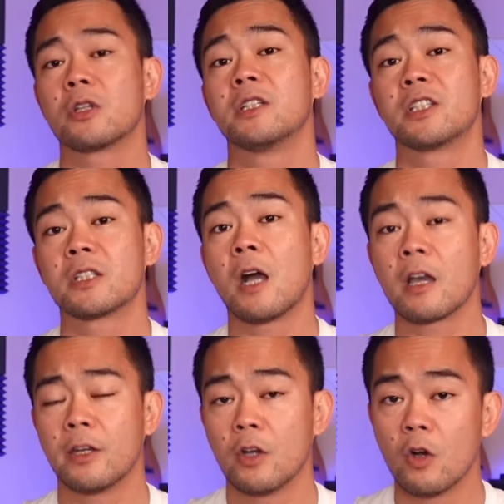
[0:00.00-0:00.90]
who are stuck
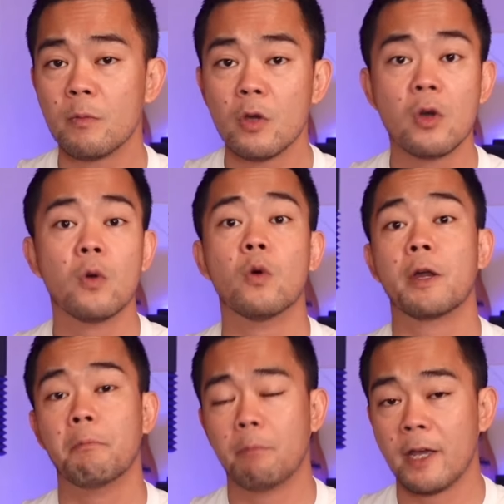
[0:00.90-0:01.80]
at home, who
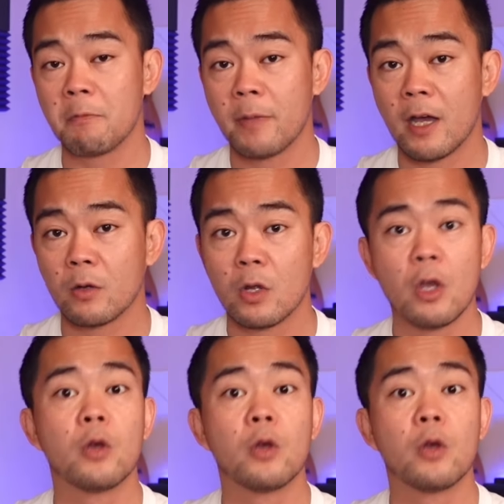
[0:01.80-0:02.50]
are bedbound,